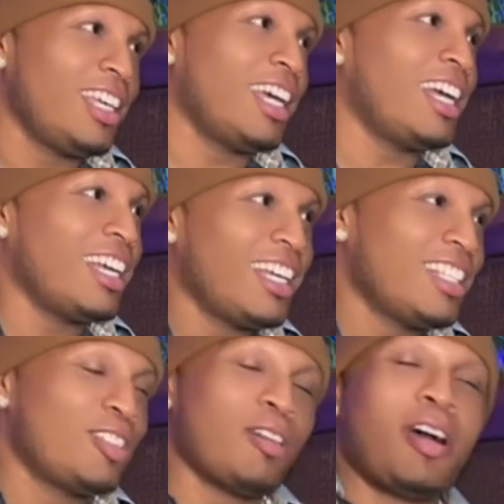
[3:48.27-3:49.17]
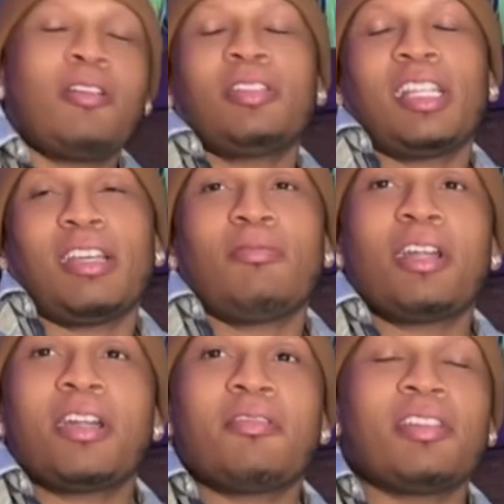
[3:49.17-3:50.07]
yeah. So I was like,
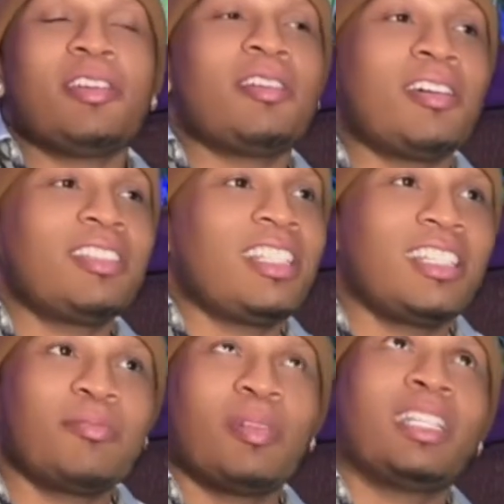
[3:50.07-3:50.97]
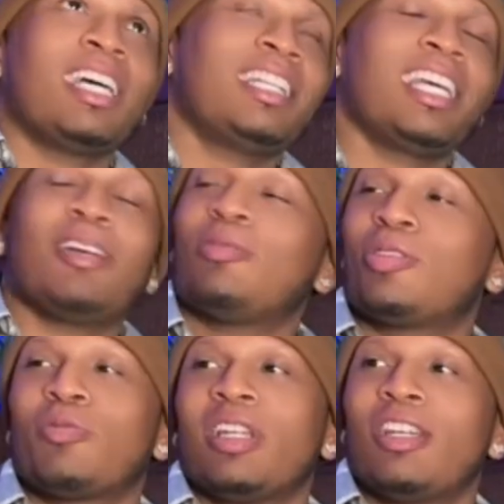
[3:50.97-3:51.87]
whatever, I was like, but that day it
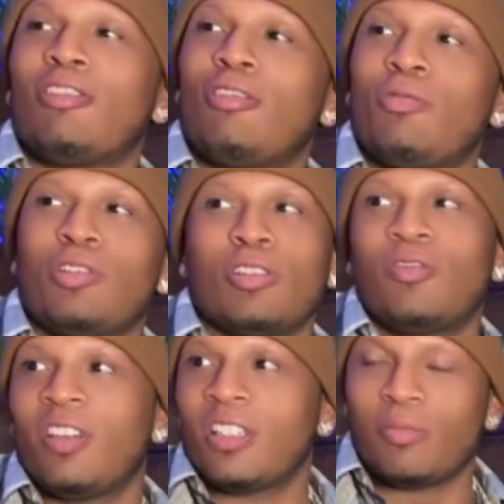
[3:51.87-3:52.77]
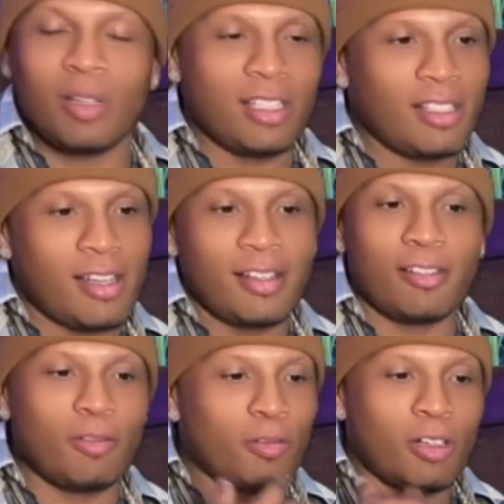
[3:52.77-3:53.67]
was really cold. We just finished playing soccer.
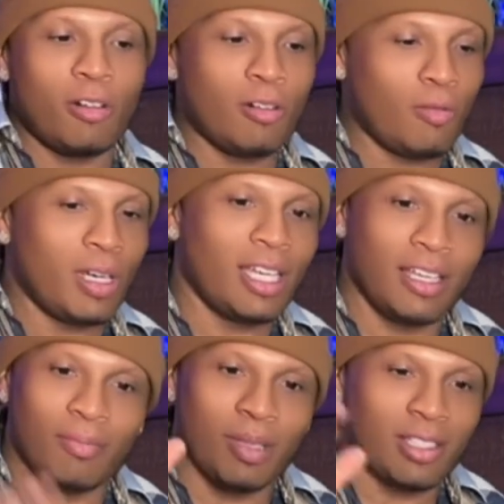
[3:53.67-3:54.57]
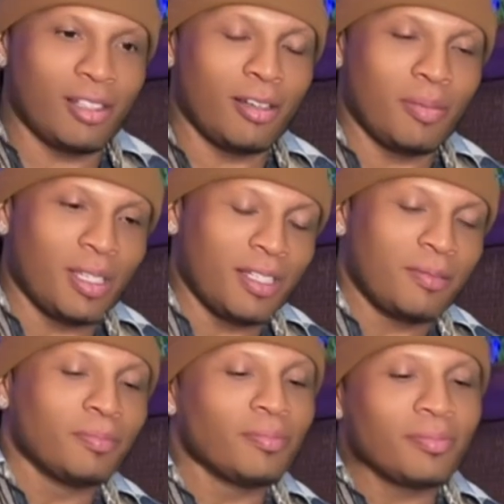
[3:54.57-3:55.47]
We were all wet and messed up and
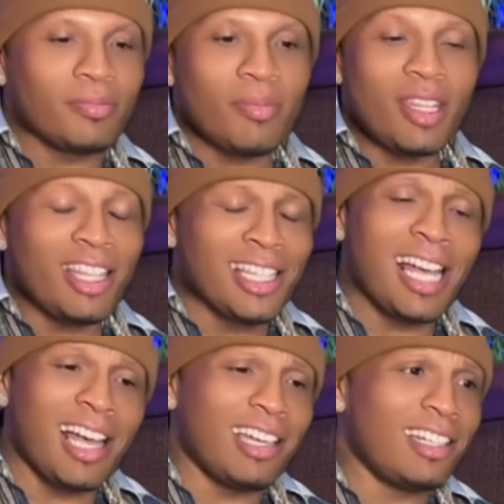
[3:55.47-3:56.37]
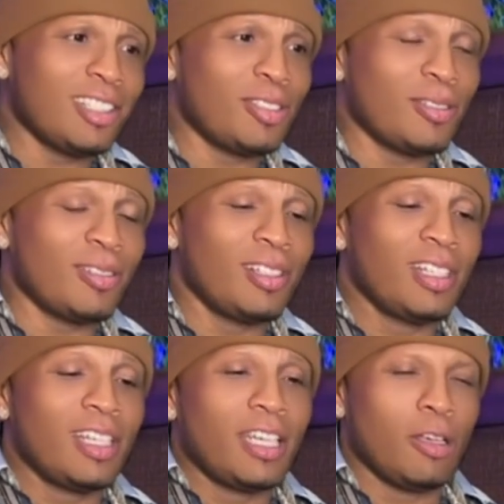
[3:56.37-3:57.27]
tired. So
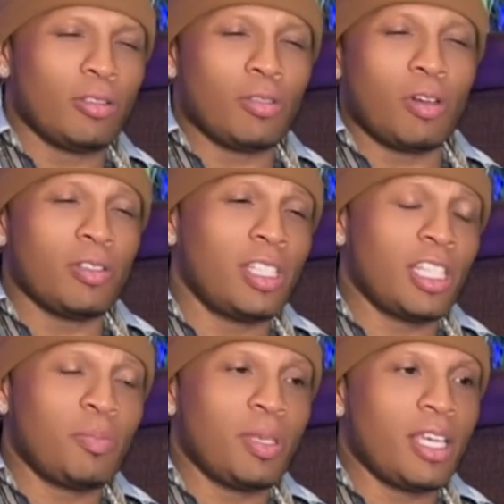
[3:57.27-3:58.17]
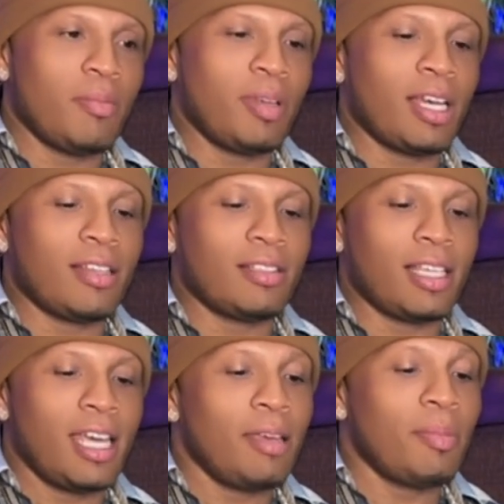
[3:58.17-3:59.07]
it was around 6 p.m. and I was
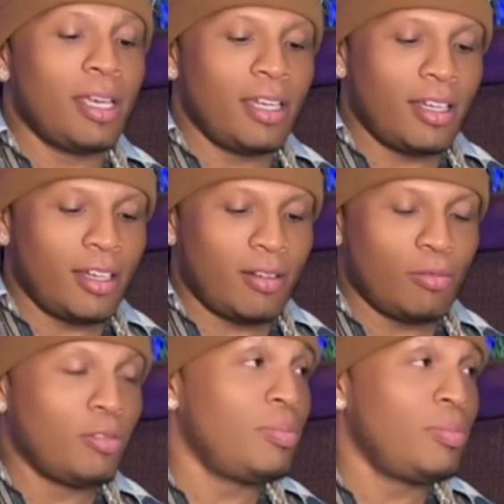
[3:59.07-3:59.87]
like, hey man, will you